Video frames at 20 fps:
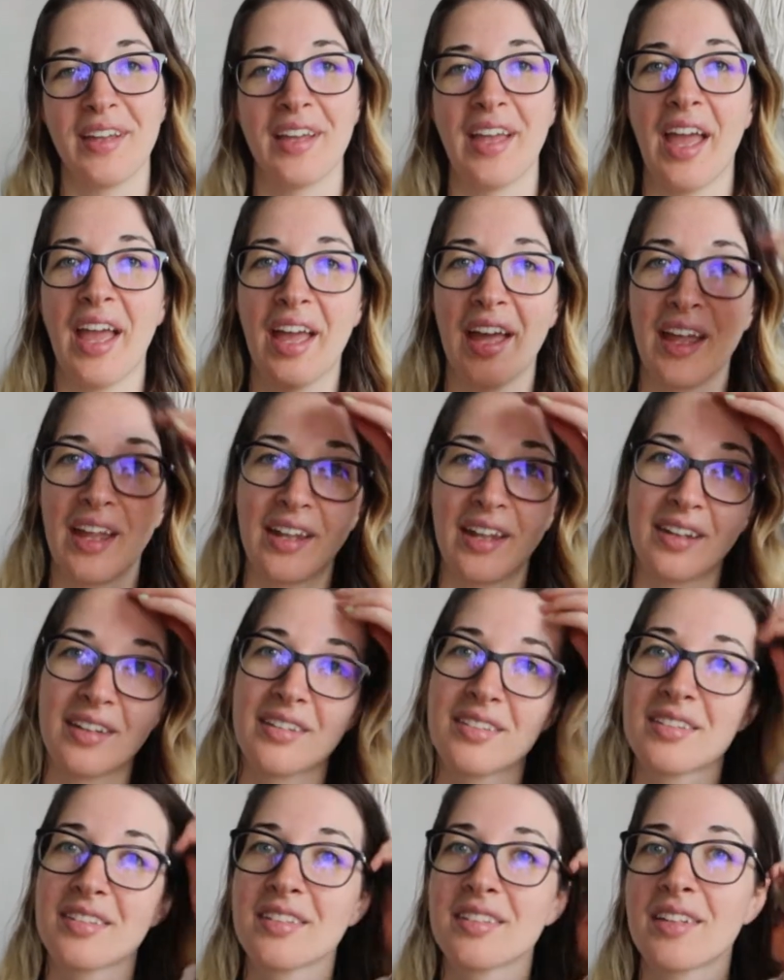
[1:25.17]

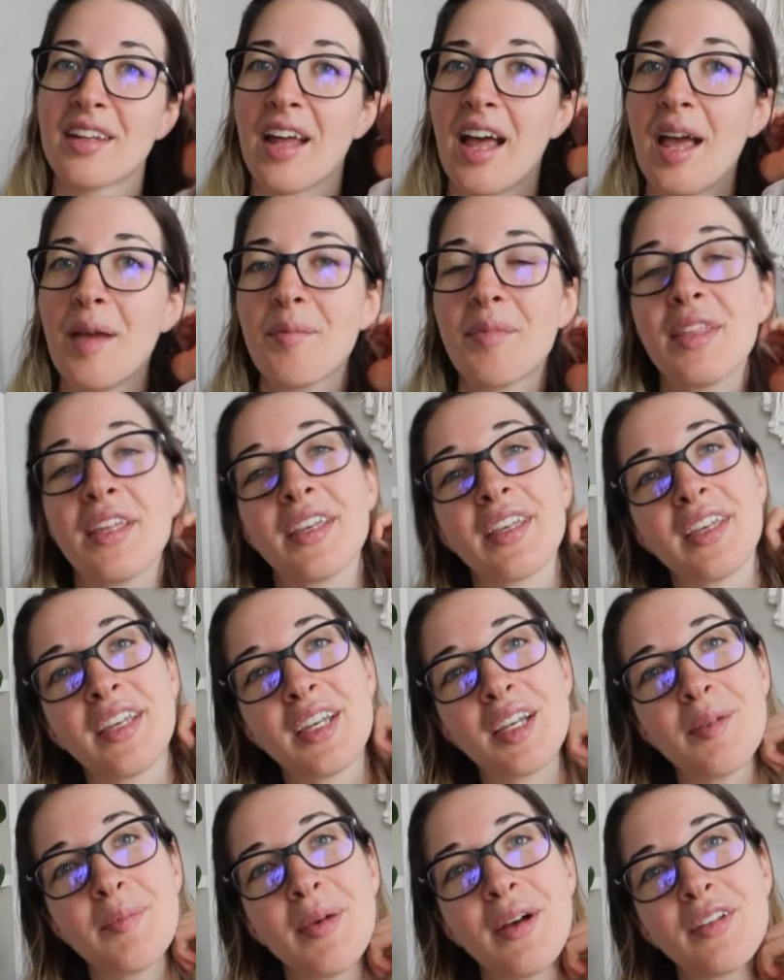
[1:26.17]
and I'm
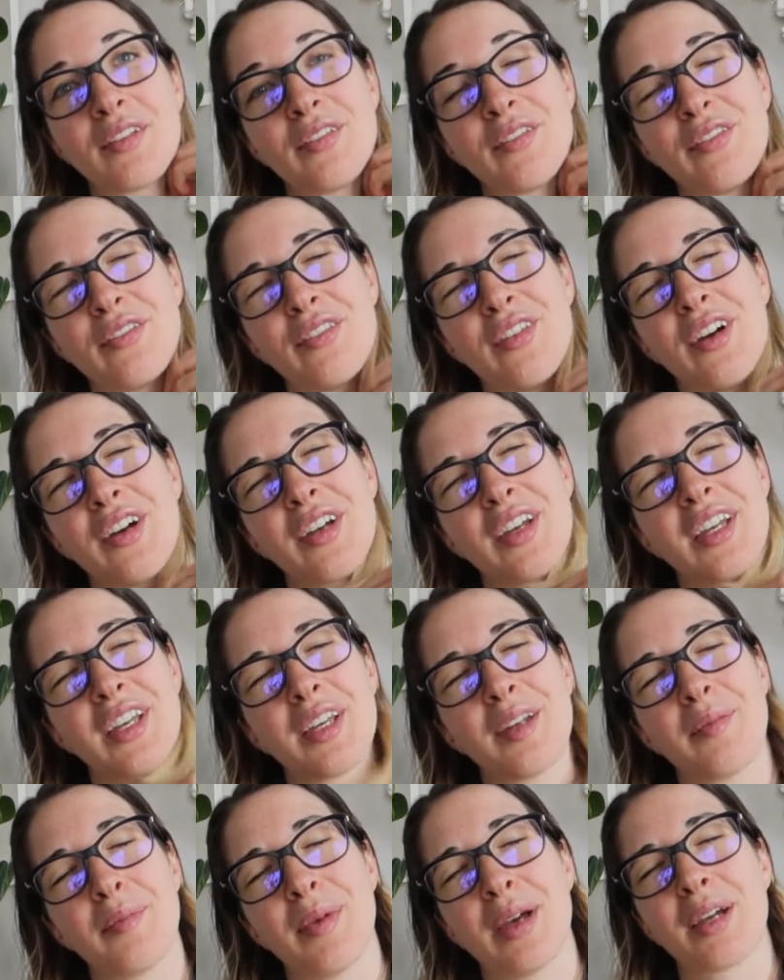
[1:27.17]
thinking about frogging
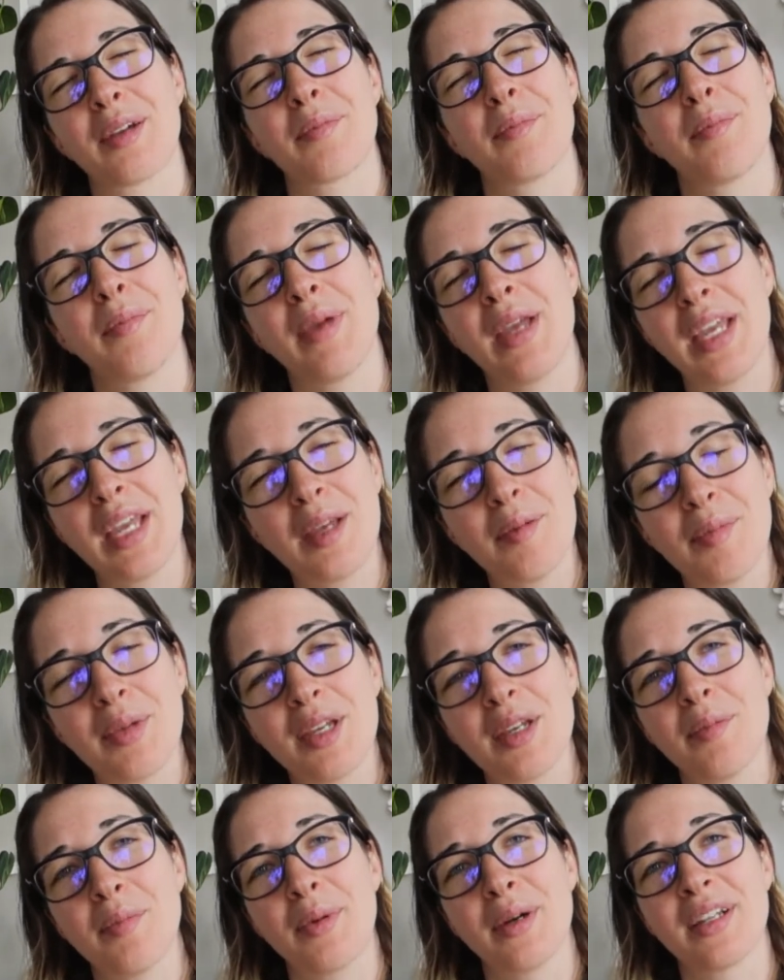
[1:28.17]
it back
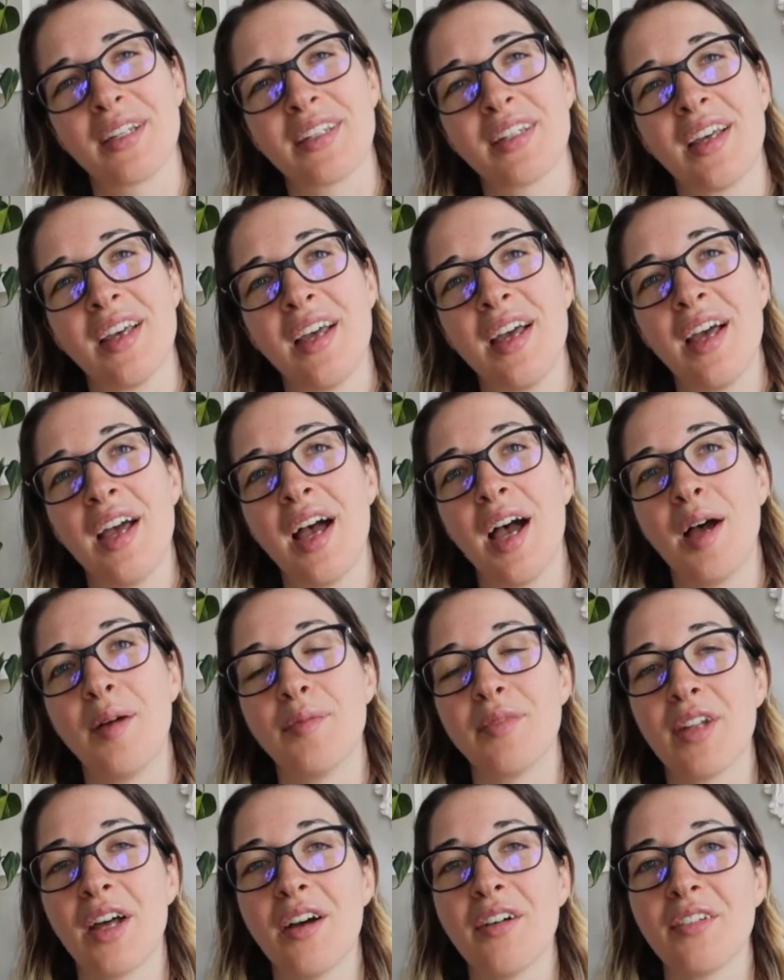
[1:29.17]
maybe, but
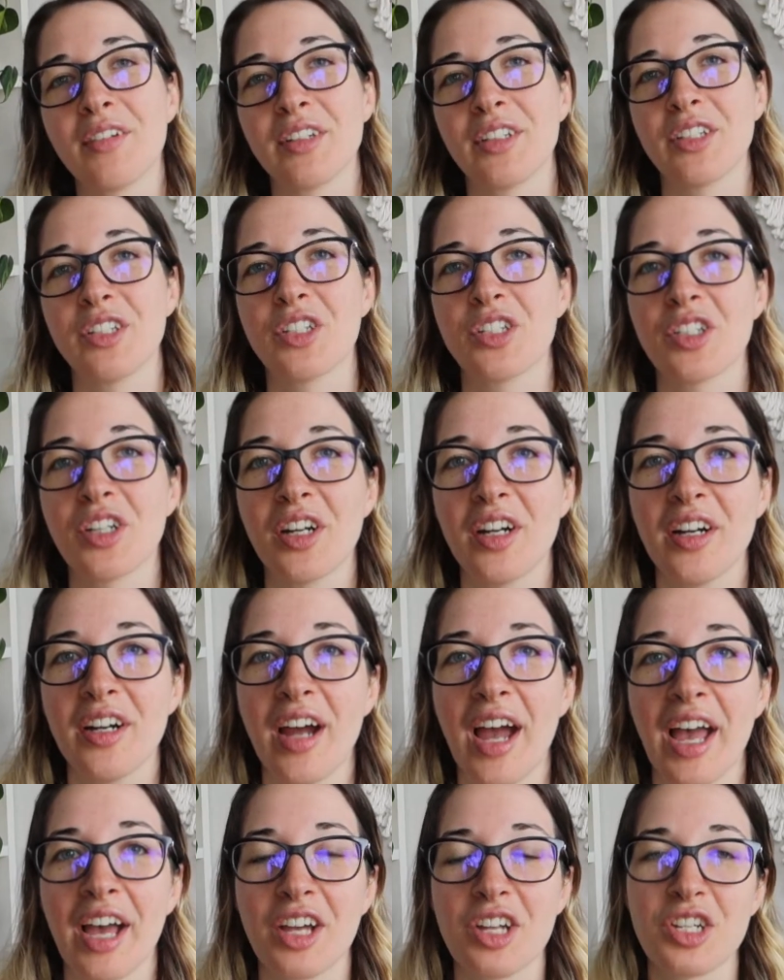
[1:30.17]
I'm not really sure.
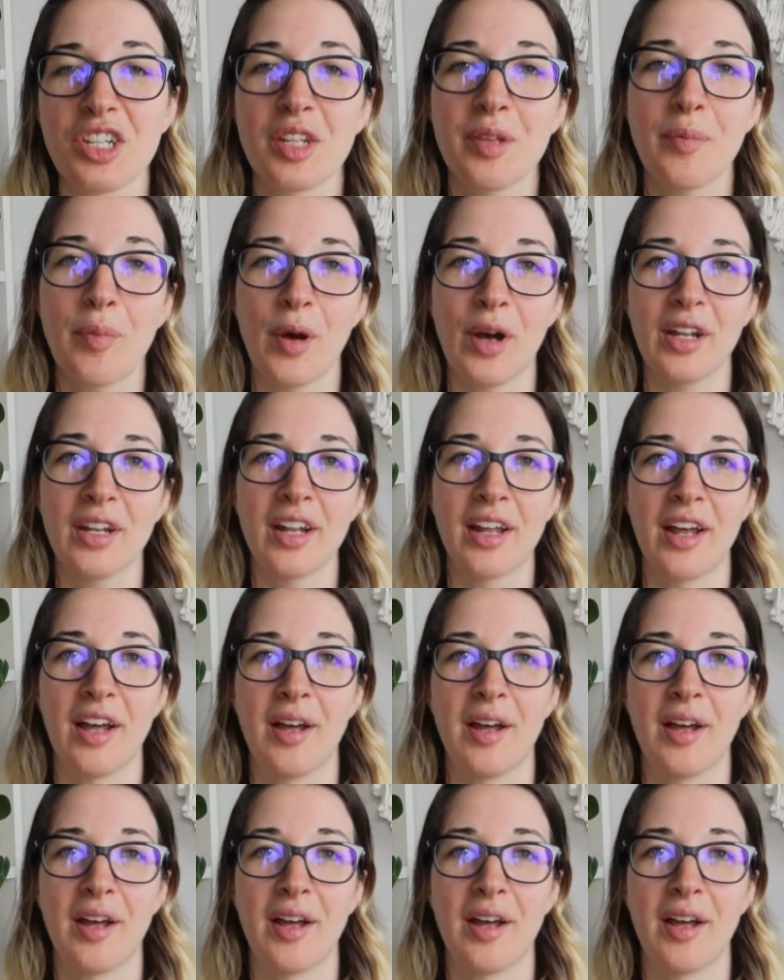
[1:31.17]
I actually bought,